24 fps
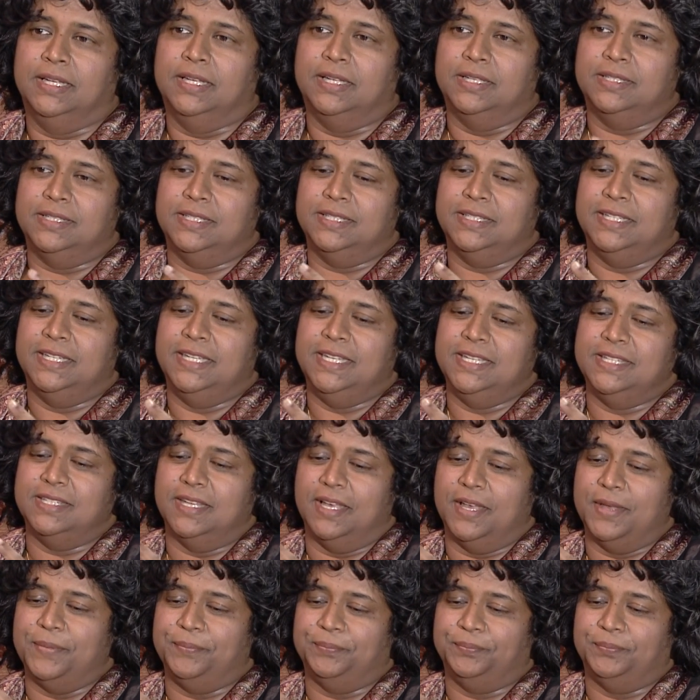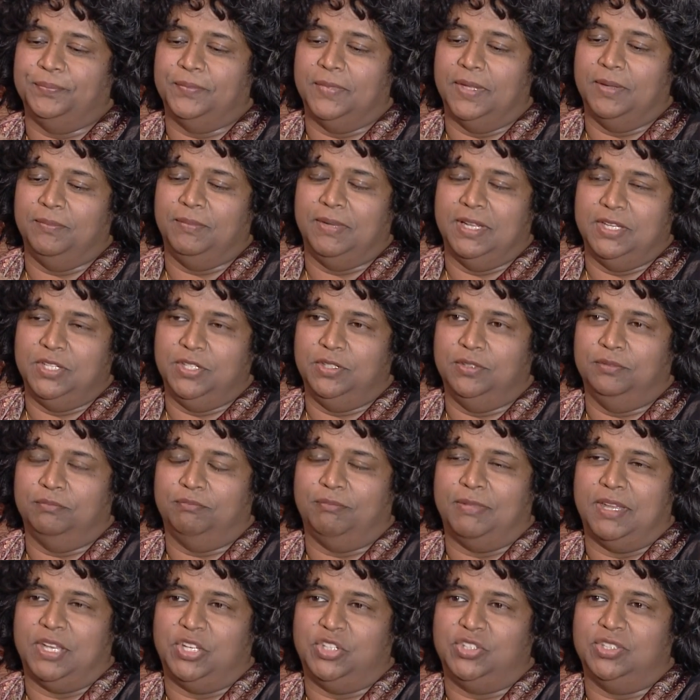So Denise, I'm glad you
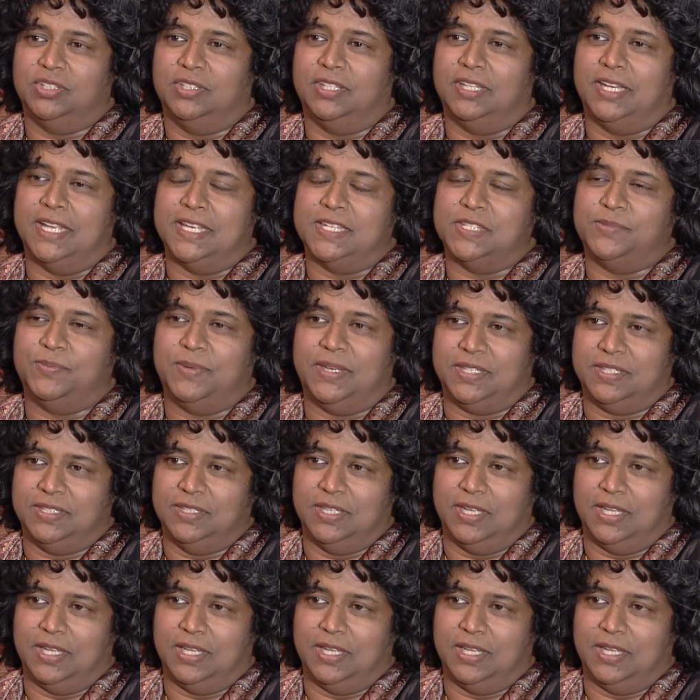mentioned an aspect,